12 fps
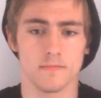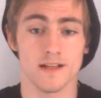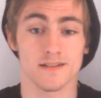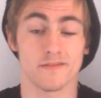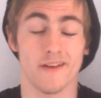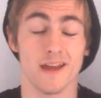
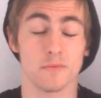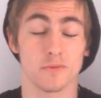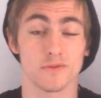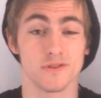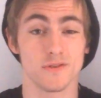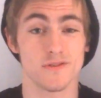As of
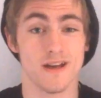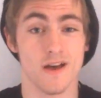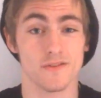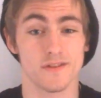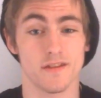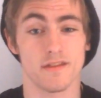April
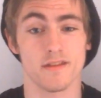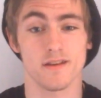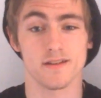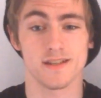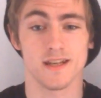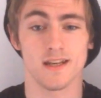
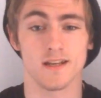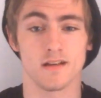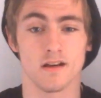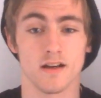2013,